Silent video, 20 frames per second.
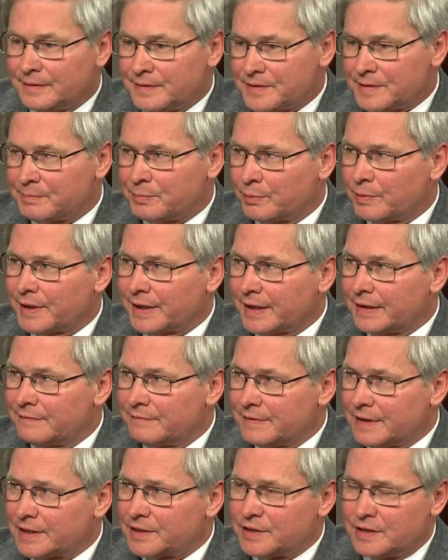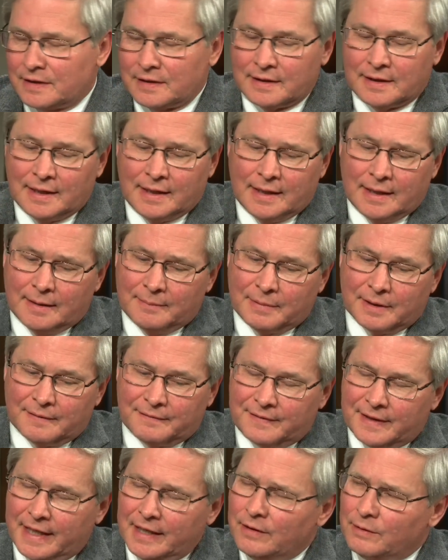support a conviction. But
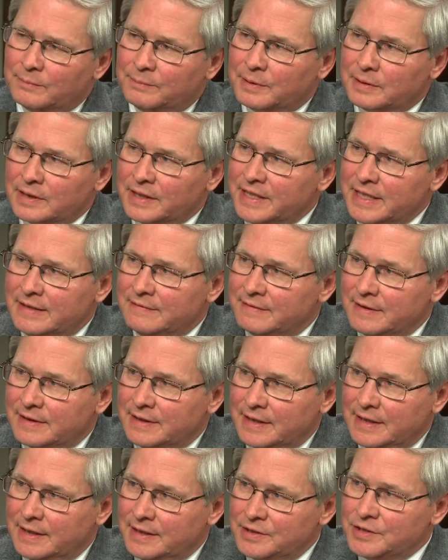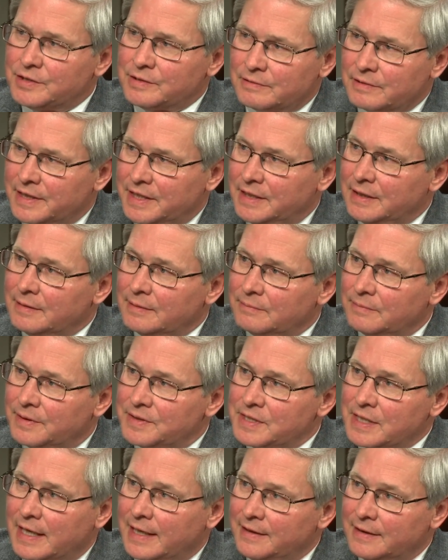if they don't believe that the injury
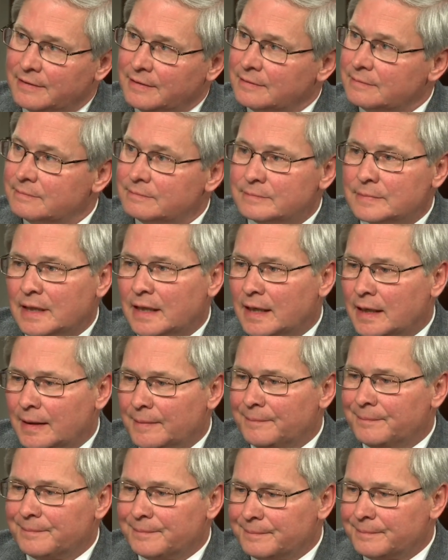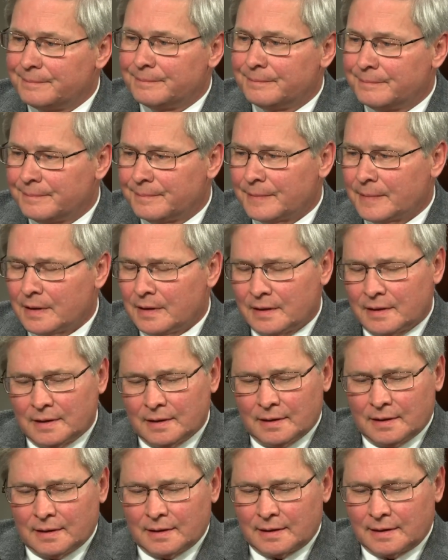was either um,
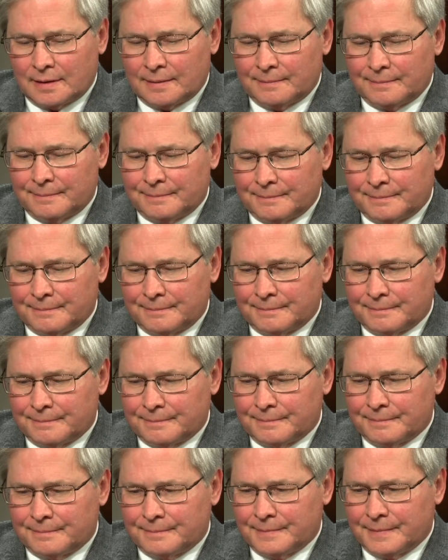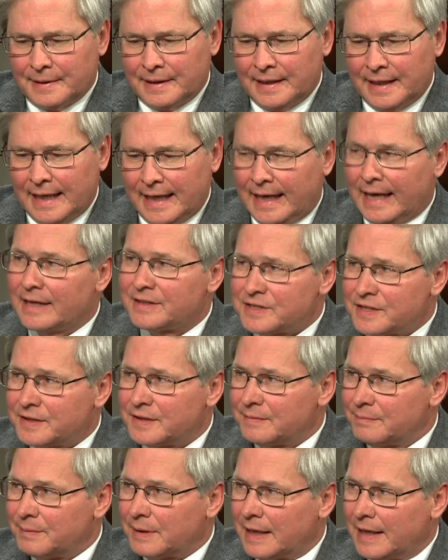um,
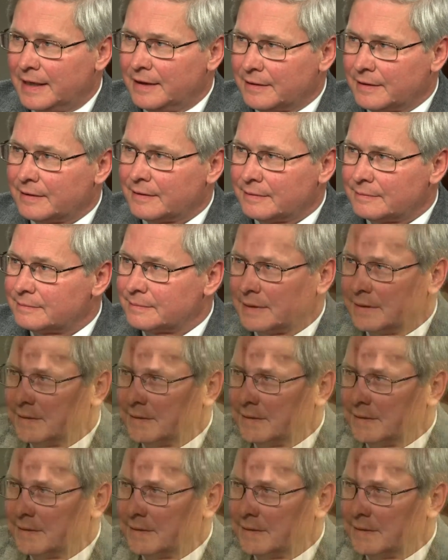enhanced by her